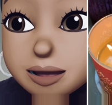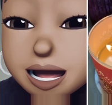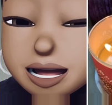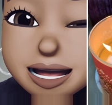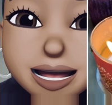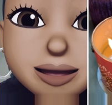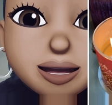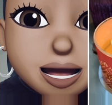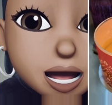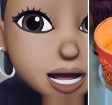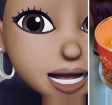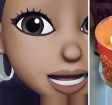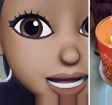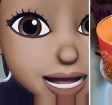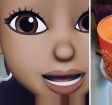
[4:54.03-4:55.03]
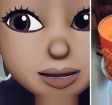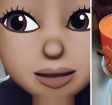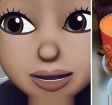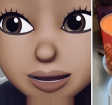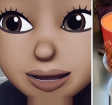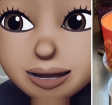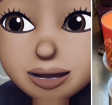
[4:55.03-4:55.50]
this was a clean
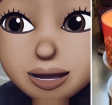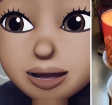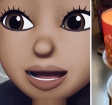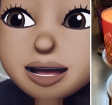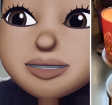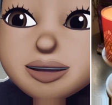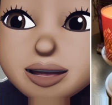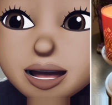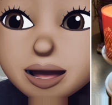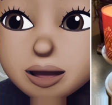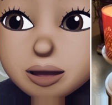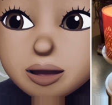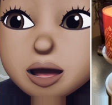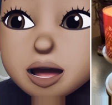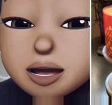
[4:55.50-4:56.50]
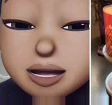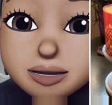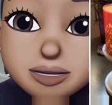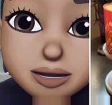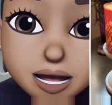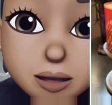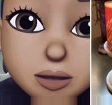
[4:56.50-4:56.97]
burn, y'all. Even though the
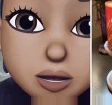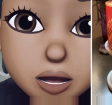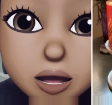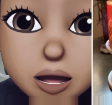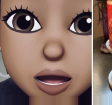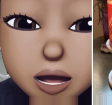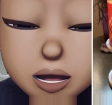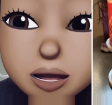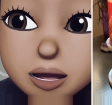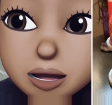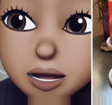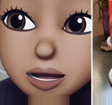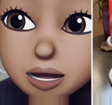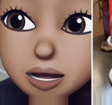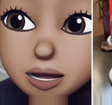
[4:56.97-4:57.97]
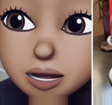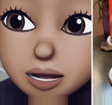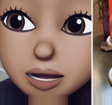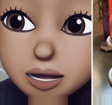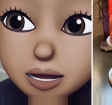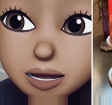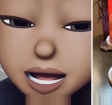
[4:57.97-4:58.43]
flames are
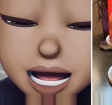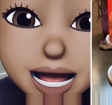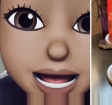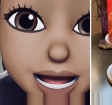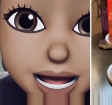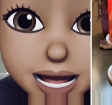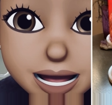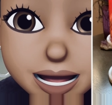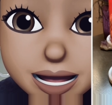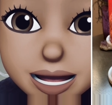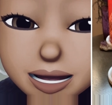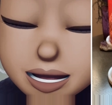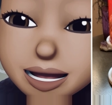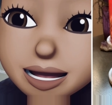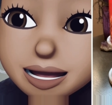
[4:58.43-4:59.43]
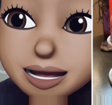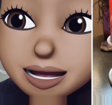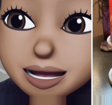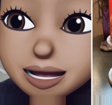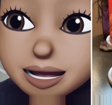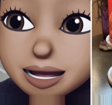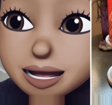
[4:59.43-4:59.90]
high,
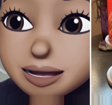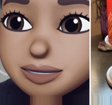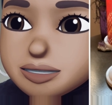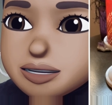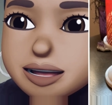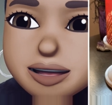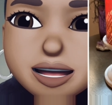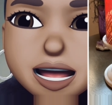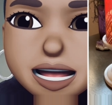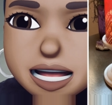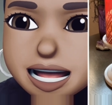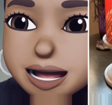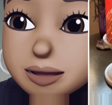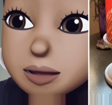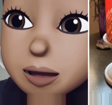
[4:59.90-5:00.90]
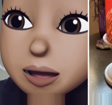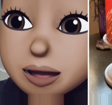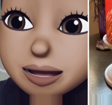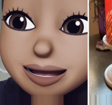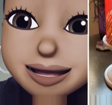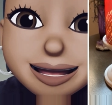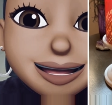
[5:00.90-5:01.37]
very clean
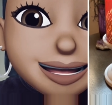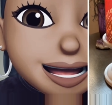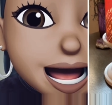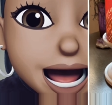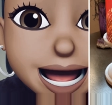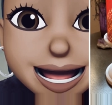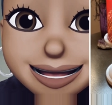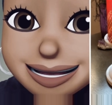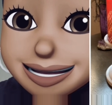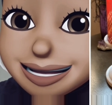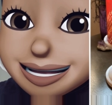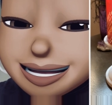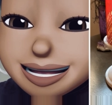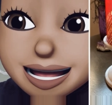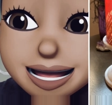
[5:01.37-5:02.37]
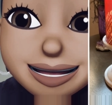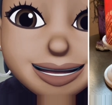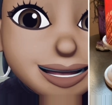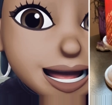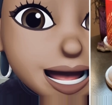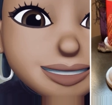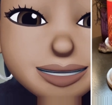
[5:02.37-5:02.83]
burn. The glass, I
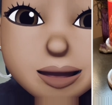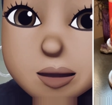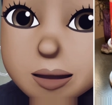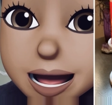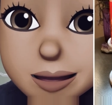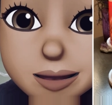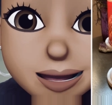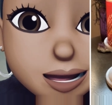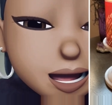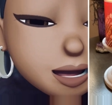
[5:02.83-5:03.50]
didn't have to wipe it or